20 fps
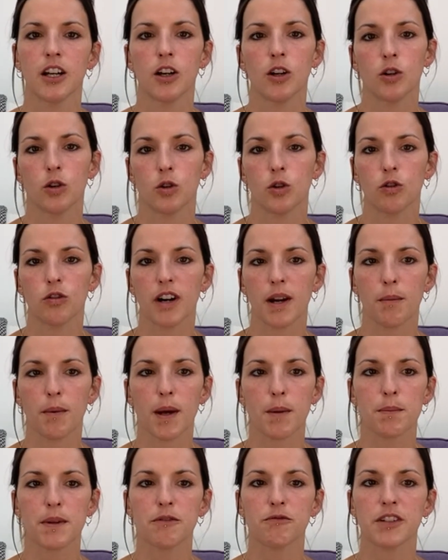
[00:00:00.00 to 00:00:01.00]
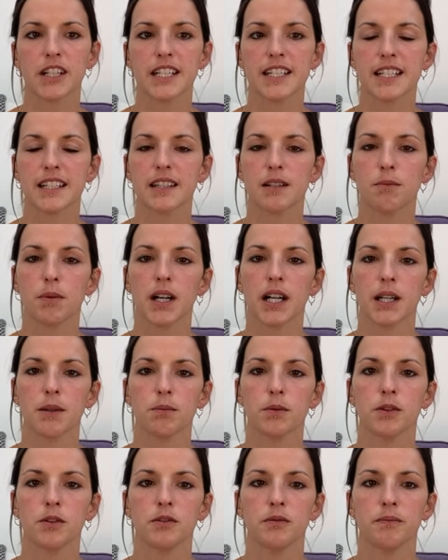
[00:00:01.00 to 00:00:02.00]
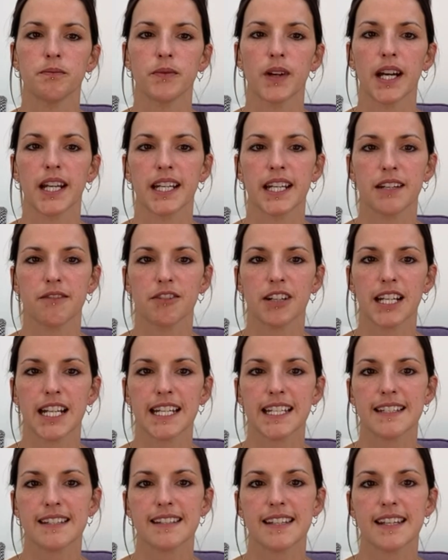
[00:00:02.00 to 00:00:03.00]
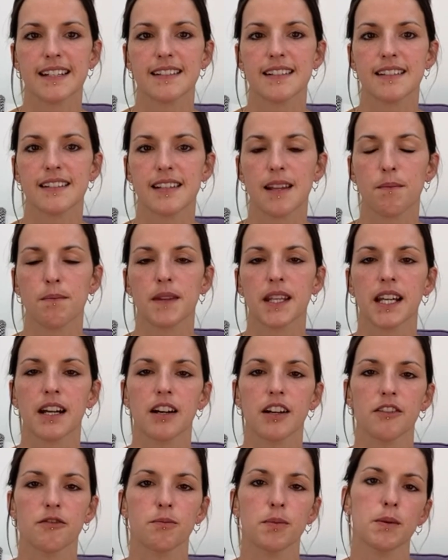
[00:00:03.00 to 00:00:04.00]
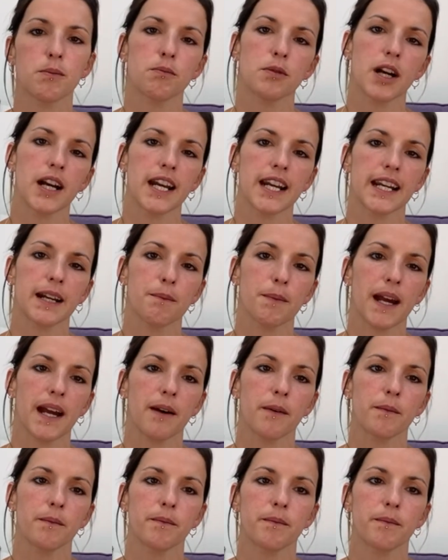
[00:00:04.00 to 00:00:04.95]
Or I might be reading the Bible and he relates it to something I've been praying about.